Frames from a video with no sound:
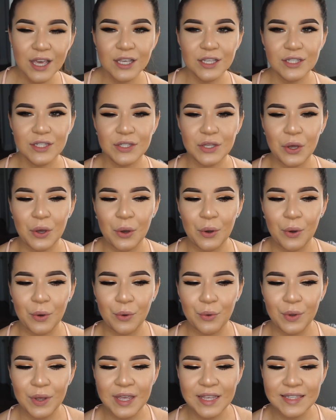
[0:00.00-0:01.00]

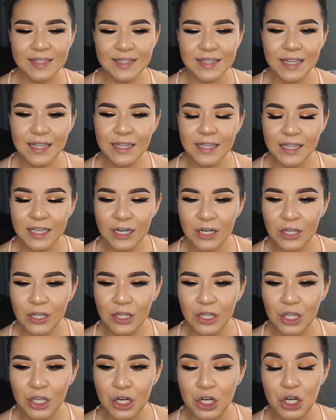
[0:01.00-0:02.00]
So it's a
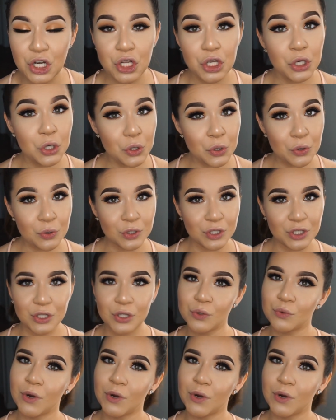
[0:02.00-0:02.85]
little new to the